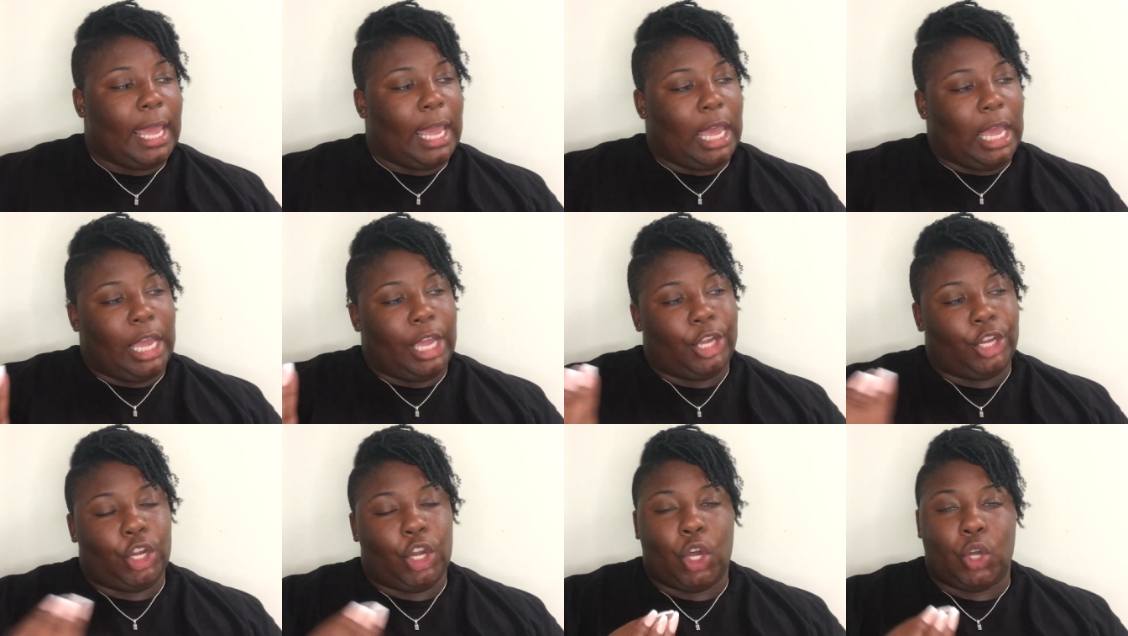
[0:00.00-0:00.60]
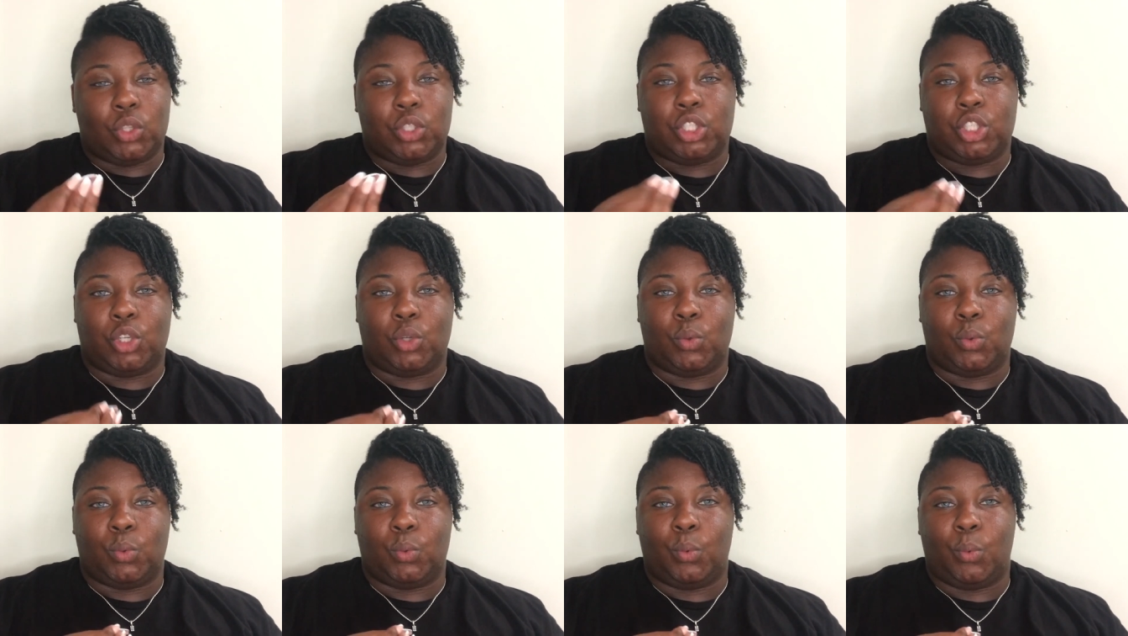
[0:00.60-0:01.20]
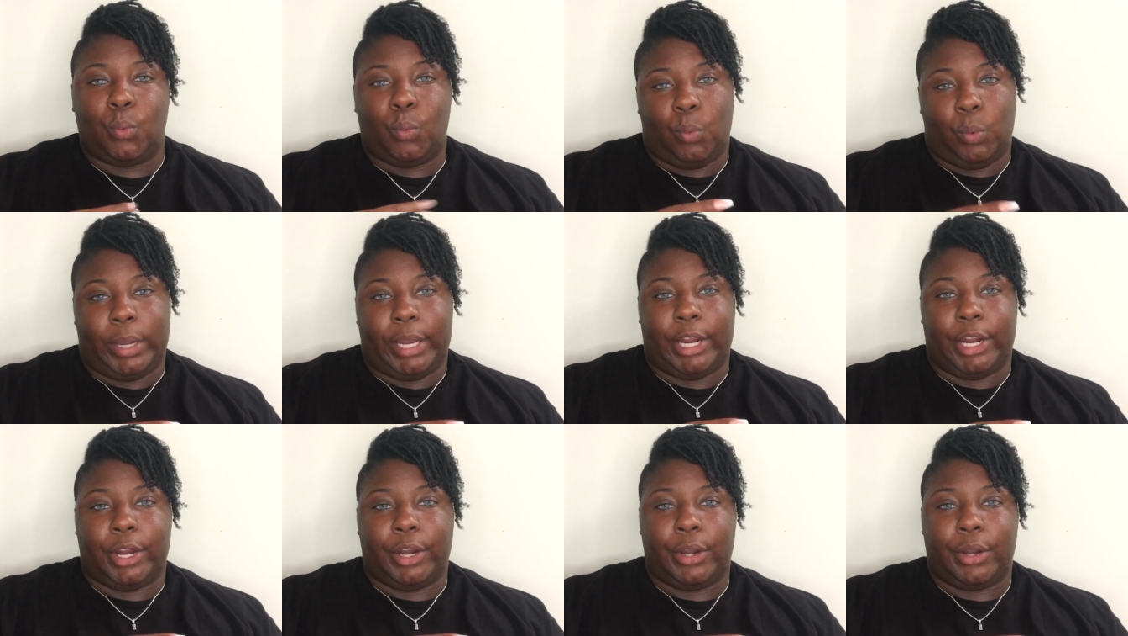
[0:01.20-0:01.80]
and go to
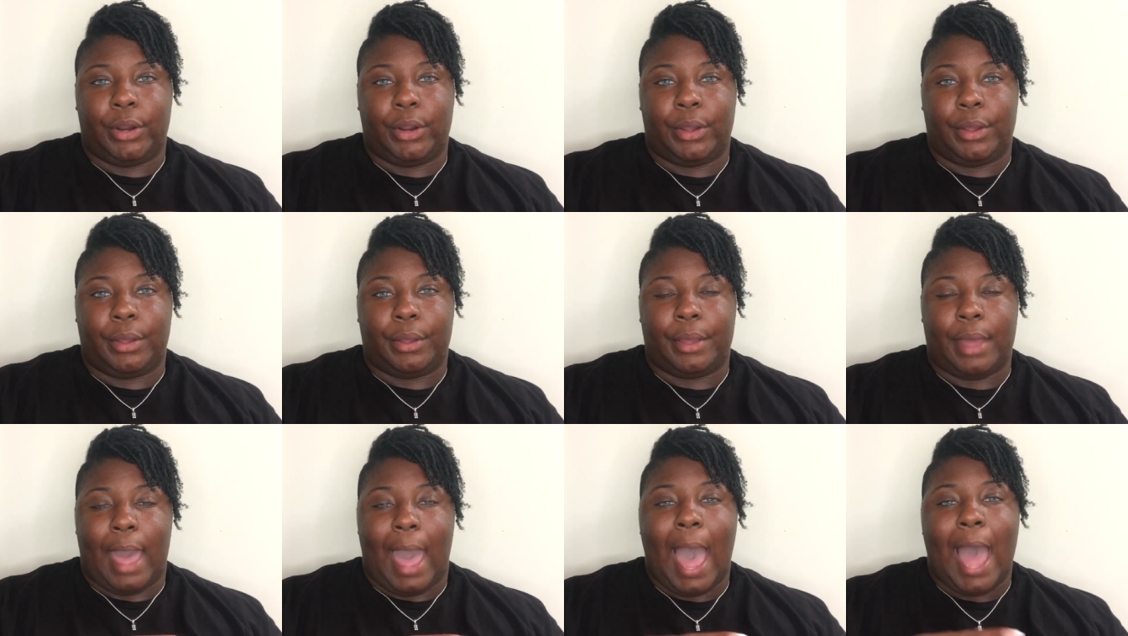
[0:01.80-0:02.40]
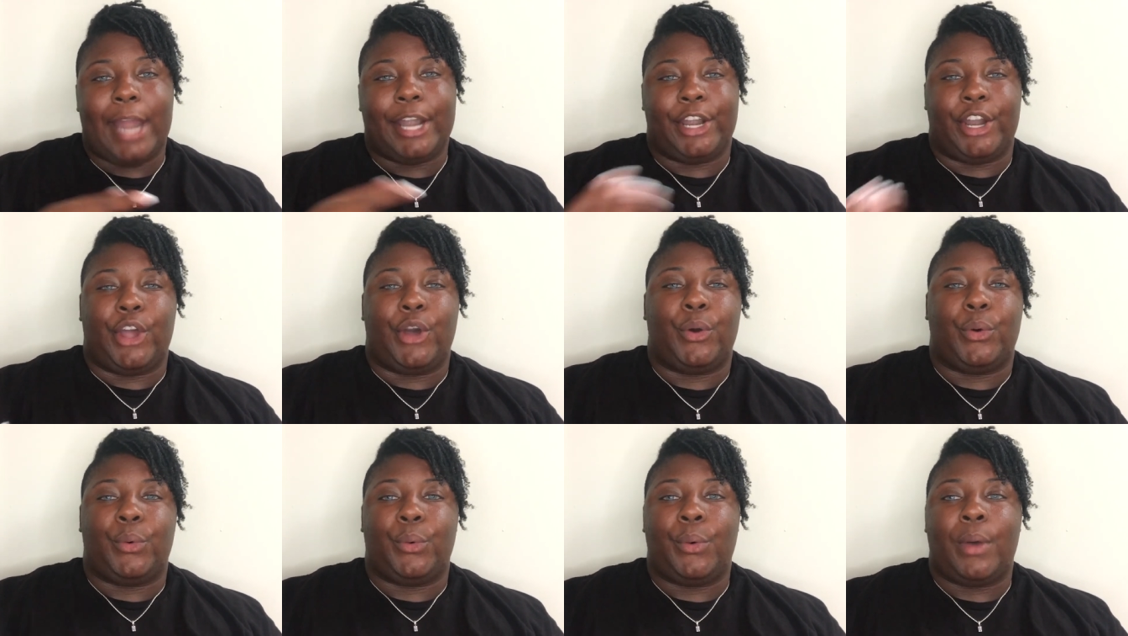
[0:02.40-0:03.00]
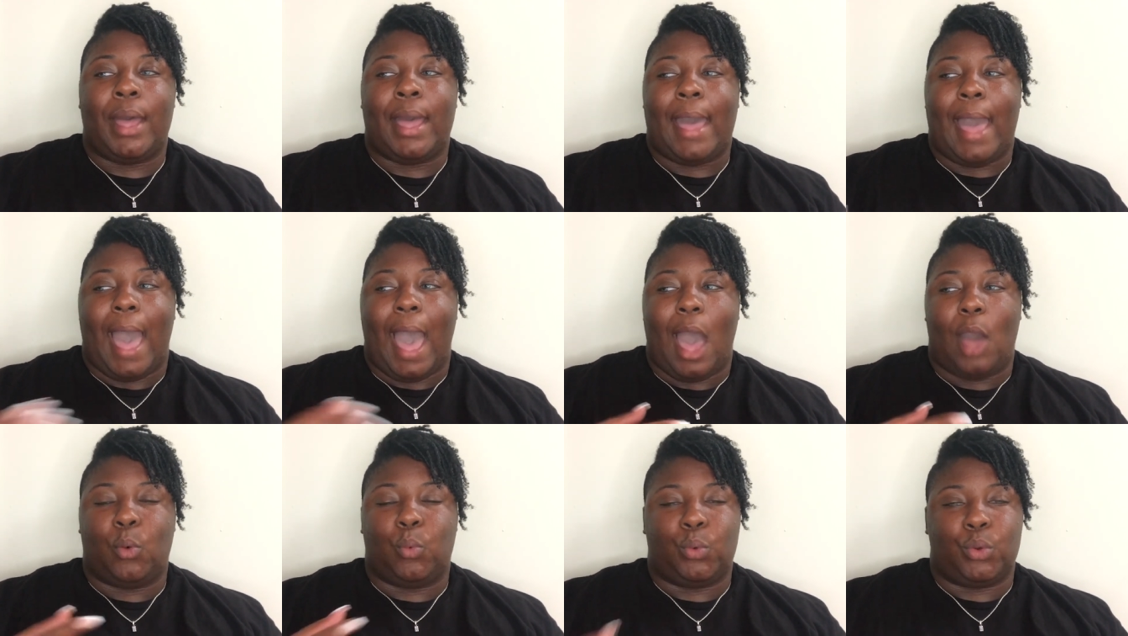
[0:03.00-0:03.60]
where I know
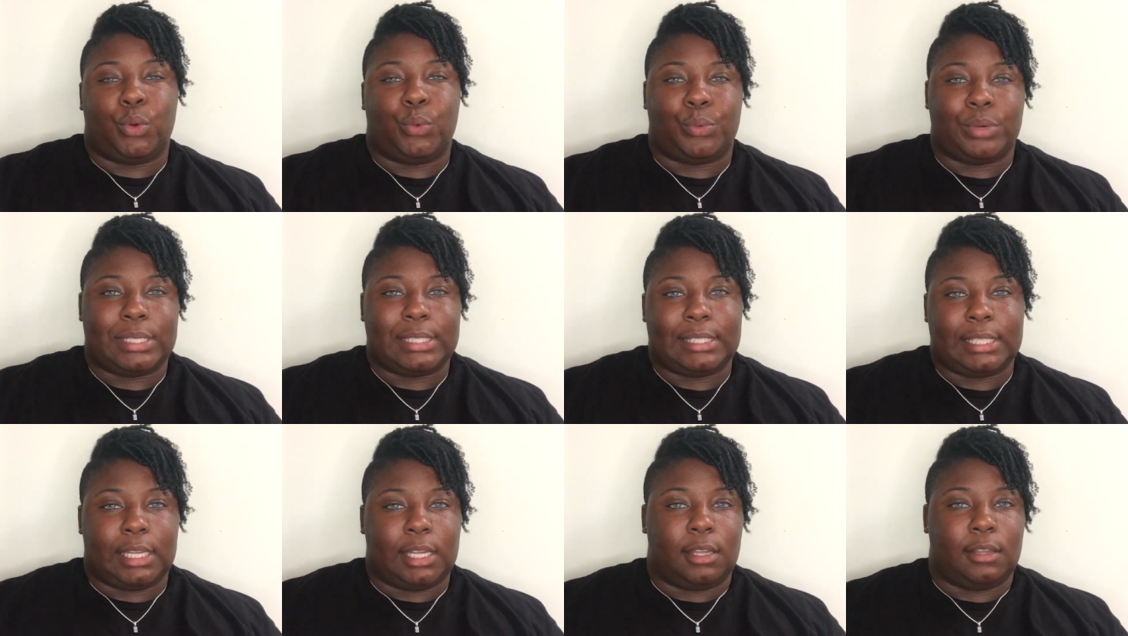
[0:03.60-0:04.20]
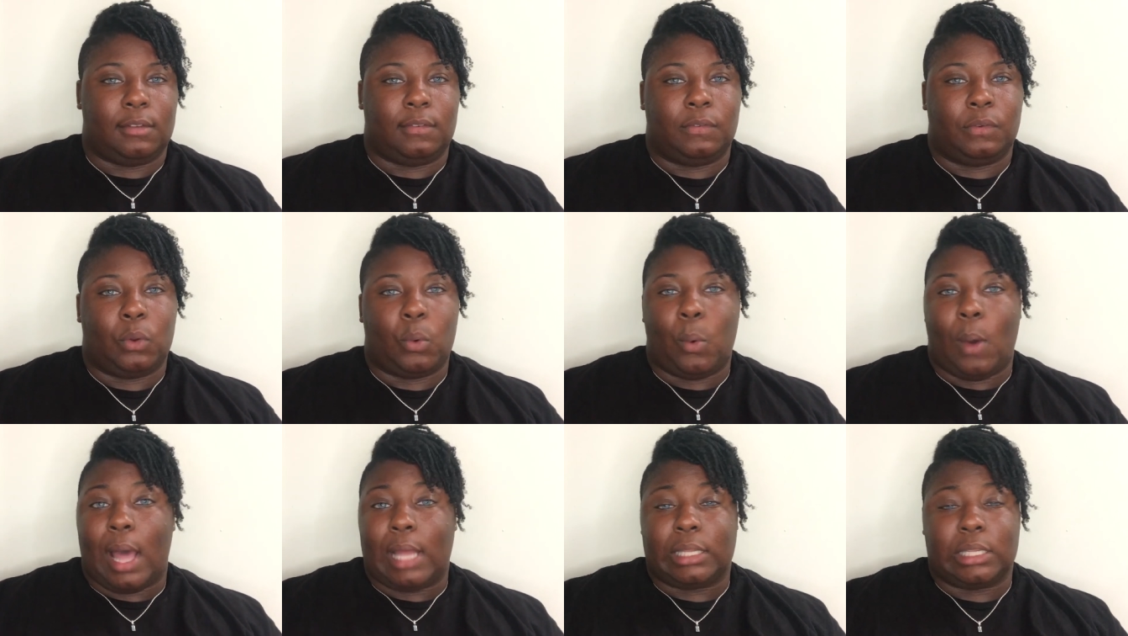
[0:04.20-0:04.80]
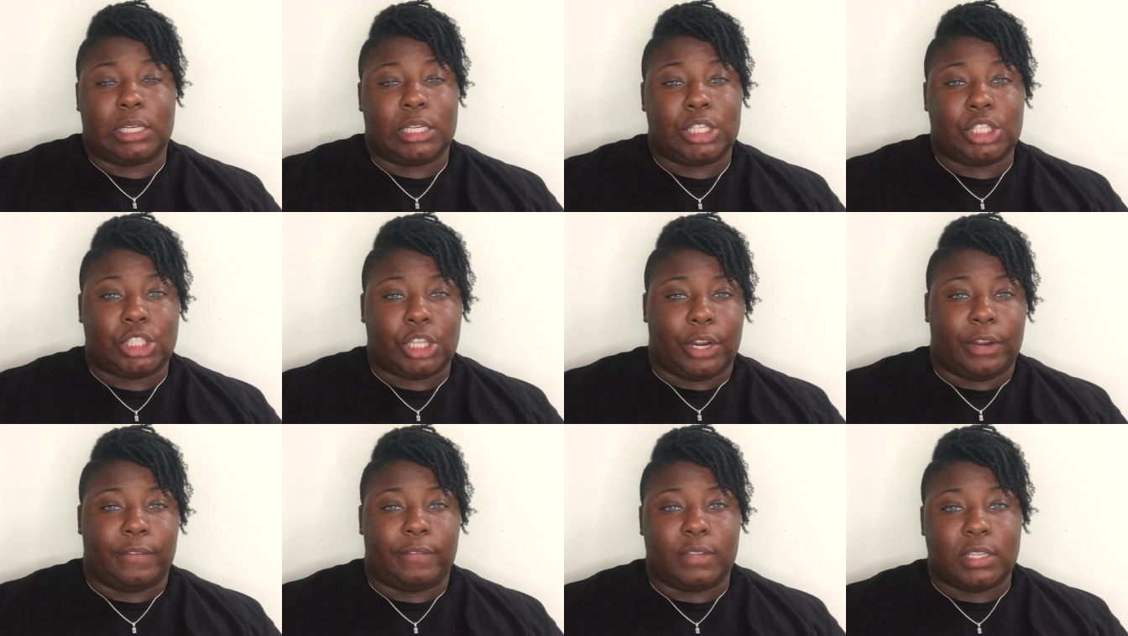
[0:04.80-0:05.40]
I will receive quality
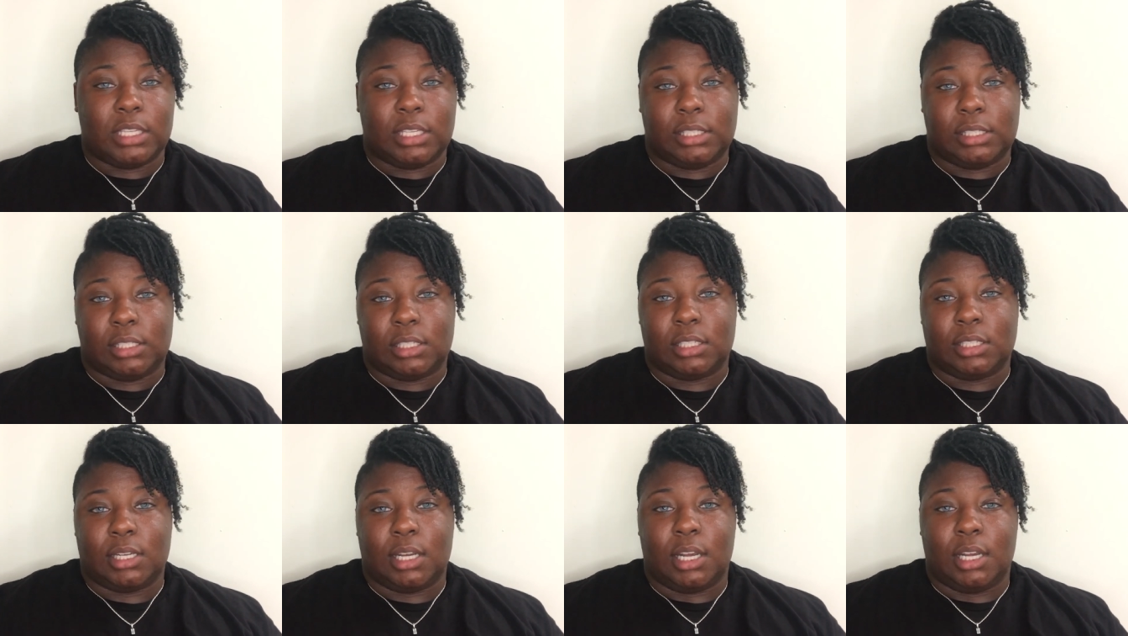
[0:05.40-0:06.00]
service.